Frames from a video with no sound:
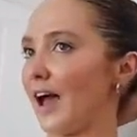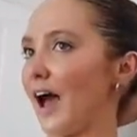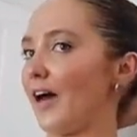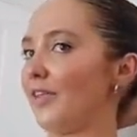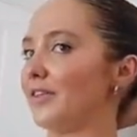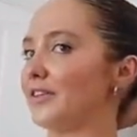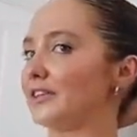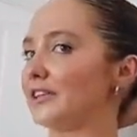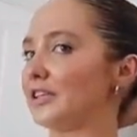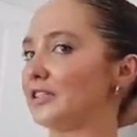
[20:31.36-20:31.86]

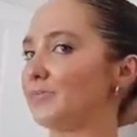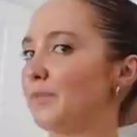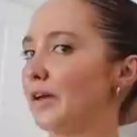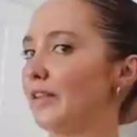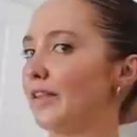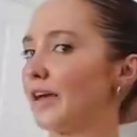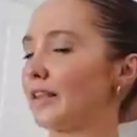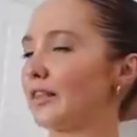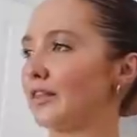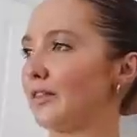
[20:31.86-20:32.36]
Yeah, this has
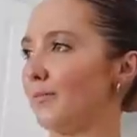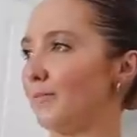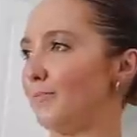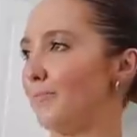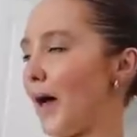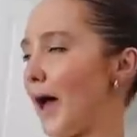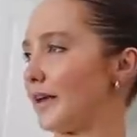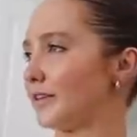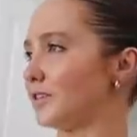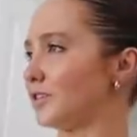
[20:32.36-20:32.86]
been, like, the
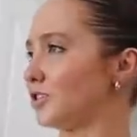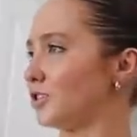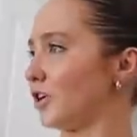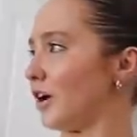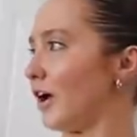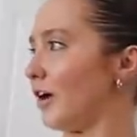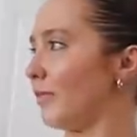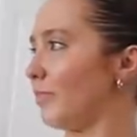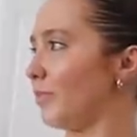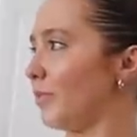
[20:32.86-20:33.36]
best
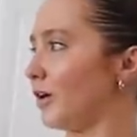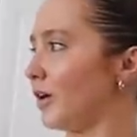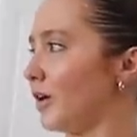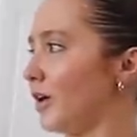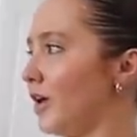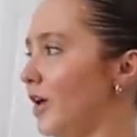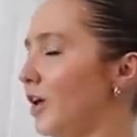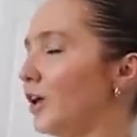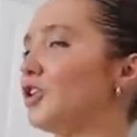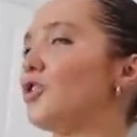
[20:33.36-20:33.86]
trip.
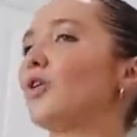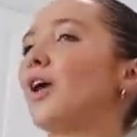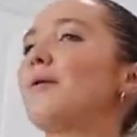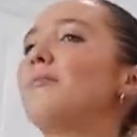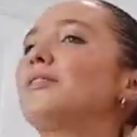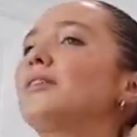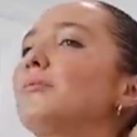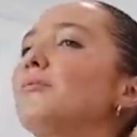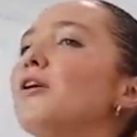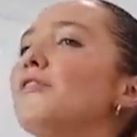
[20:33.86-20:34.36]
You
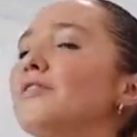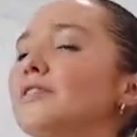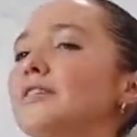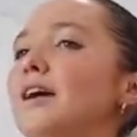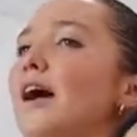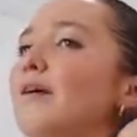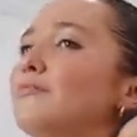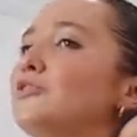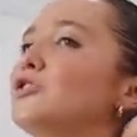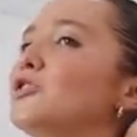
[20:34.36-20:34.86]
came at the perfect
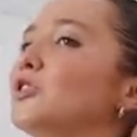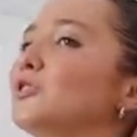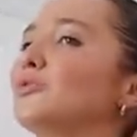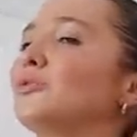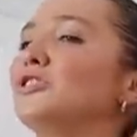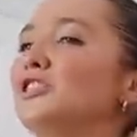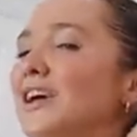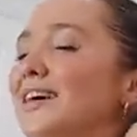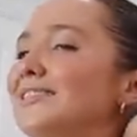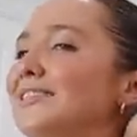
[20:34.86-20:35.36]
time, too, because
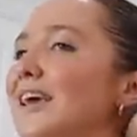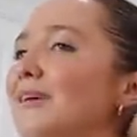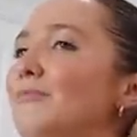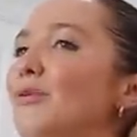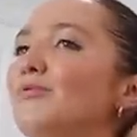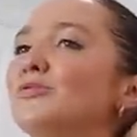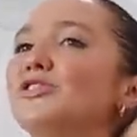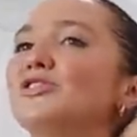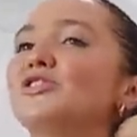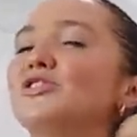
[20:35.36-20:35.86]
when Jess came,
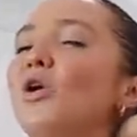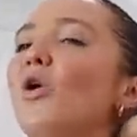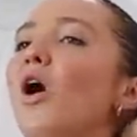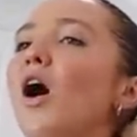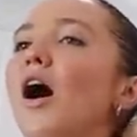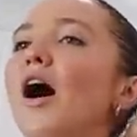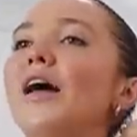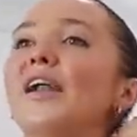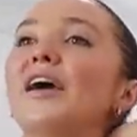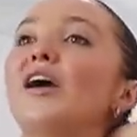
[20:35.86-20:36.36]
it was just so
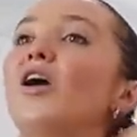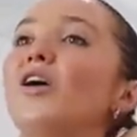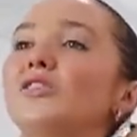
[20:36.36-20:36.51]
hot, and I